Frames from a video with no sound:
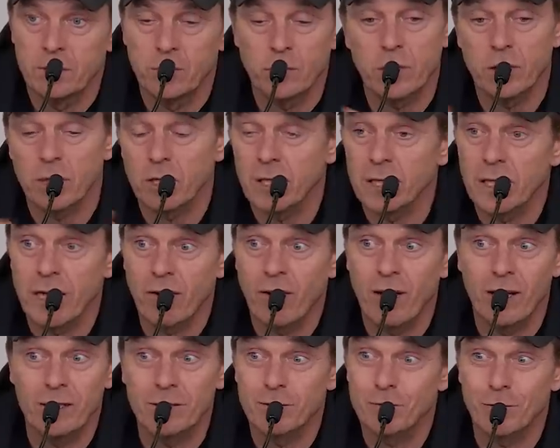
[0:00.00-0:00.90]
Look at a Clare
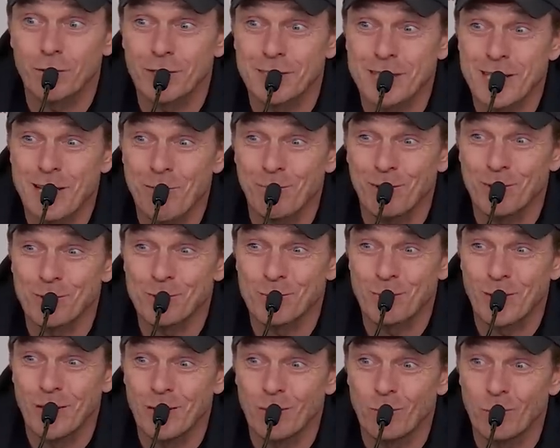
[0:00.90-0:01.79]
Hunt, for example, as
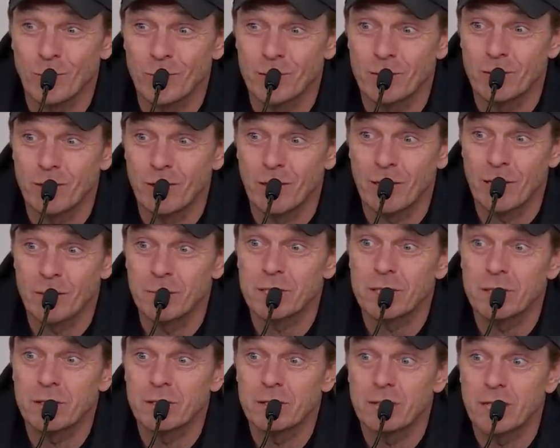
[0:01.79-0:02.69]
well, with the
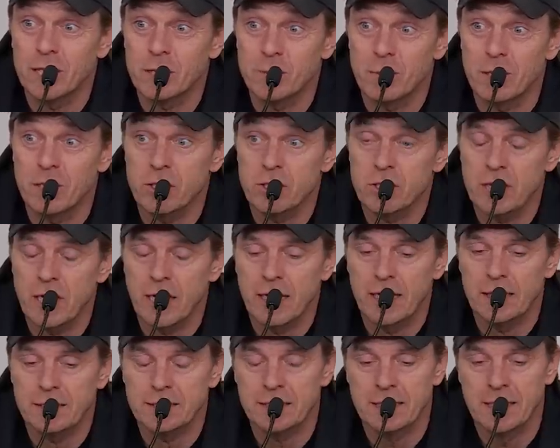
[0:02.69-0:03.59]
limited experience she
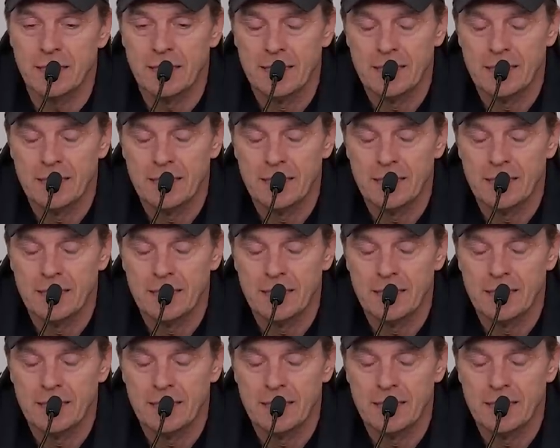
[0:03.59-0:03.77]
has.